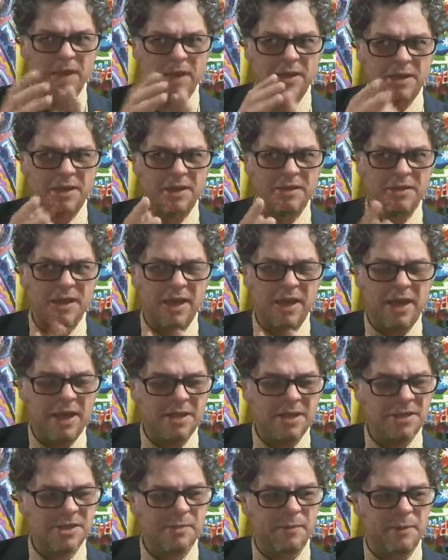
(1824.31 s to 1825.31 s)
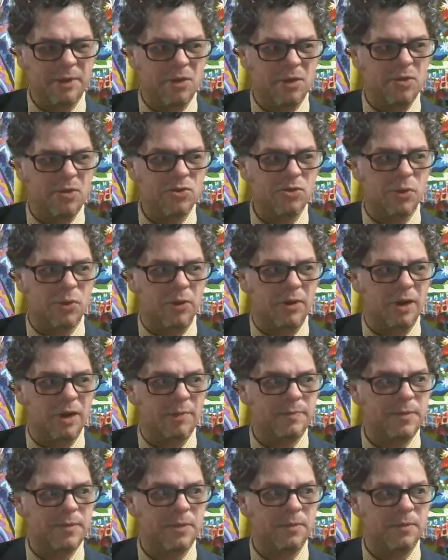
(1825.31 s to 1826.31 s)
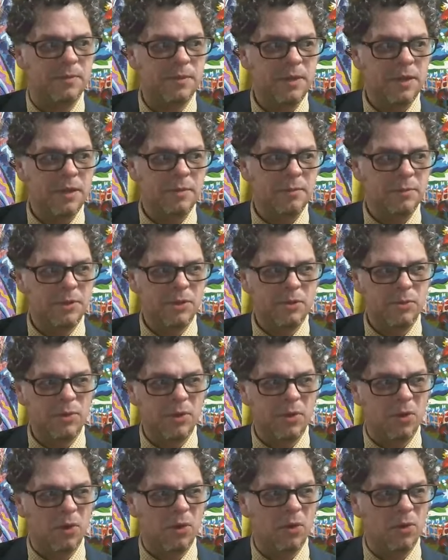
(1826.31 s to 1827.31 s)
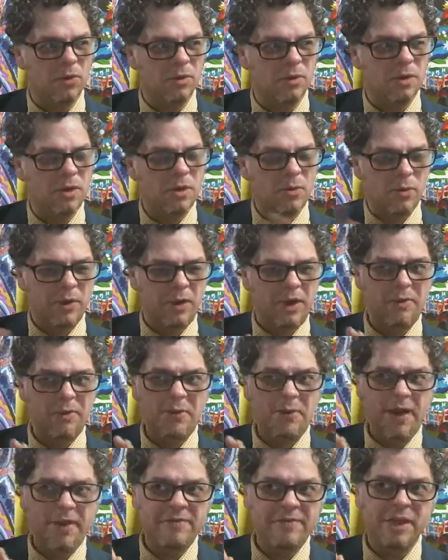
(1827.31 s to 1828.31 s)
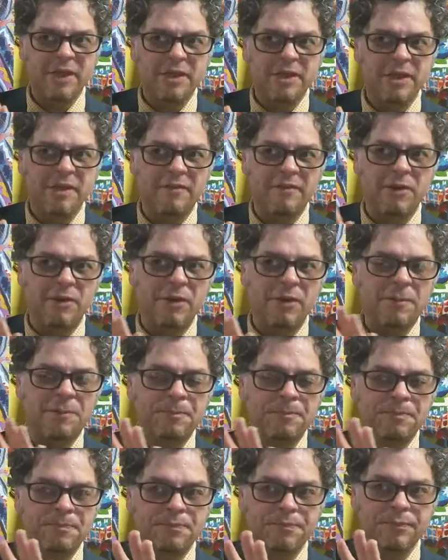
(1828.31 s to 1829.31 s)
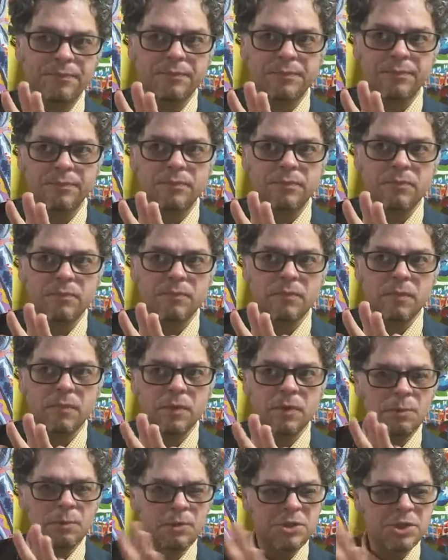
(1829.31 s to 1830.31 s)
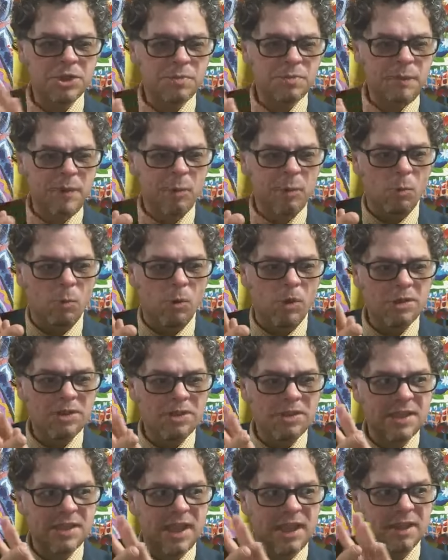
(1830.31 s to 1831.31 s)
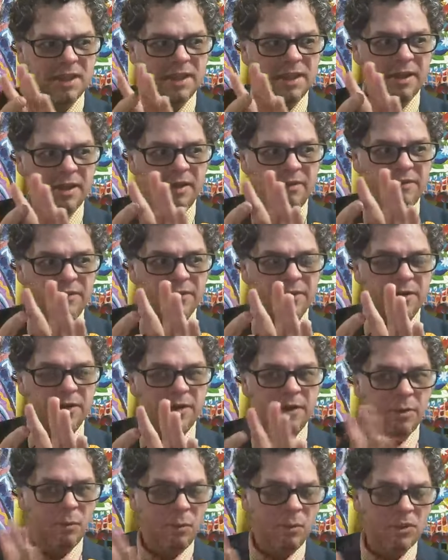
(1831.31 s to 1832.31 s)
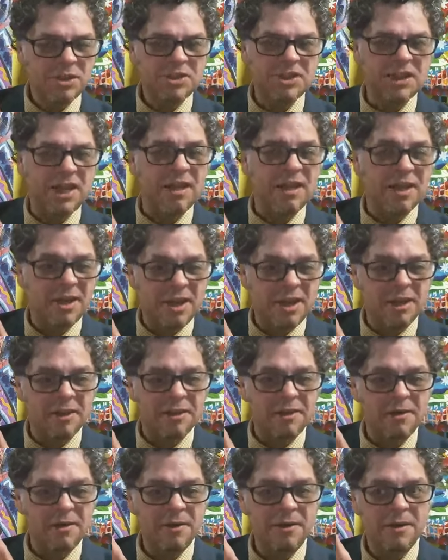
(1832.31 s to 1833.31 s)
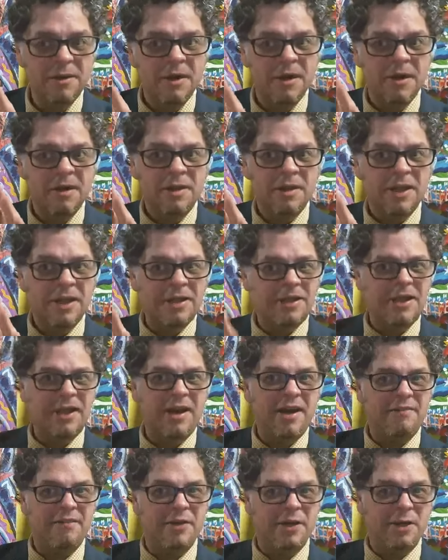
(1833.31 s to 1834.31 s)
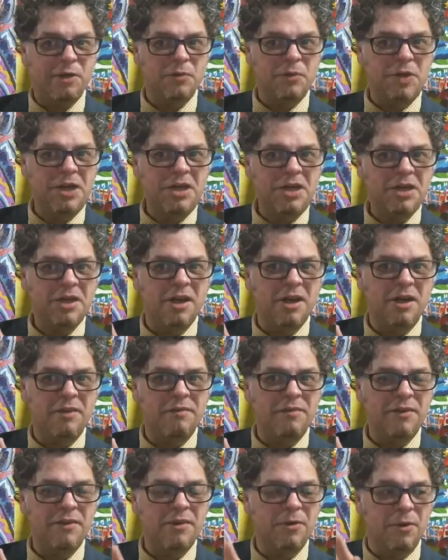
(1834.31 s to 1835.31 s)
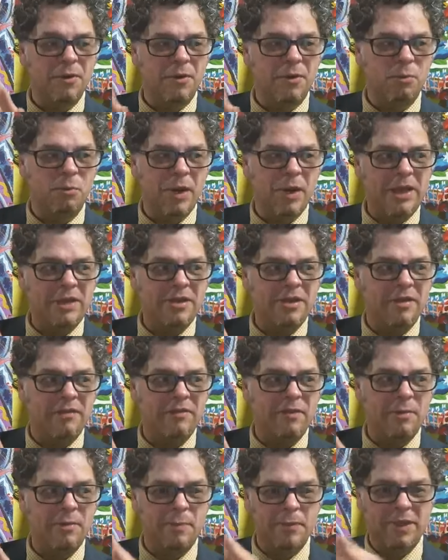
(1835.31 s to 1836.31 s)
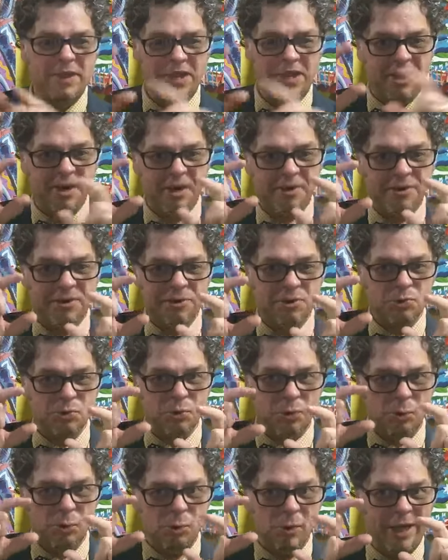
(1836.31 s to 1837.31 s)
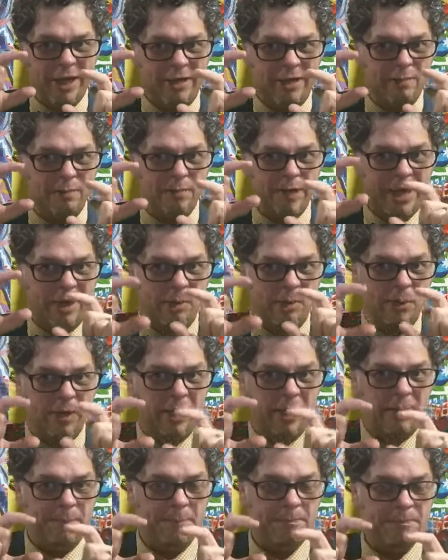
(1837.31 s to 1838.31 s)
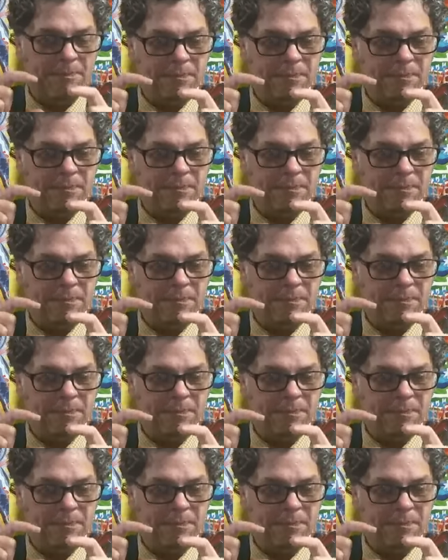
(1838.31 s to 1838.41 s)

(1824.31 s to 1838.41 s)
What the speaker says: I'd had some of those growing up too. They're real old, but they would have the cover would just be one solid cover, one solid color. Like they'd have a green cover or a red cover, but the characters were white, black and white.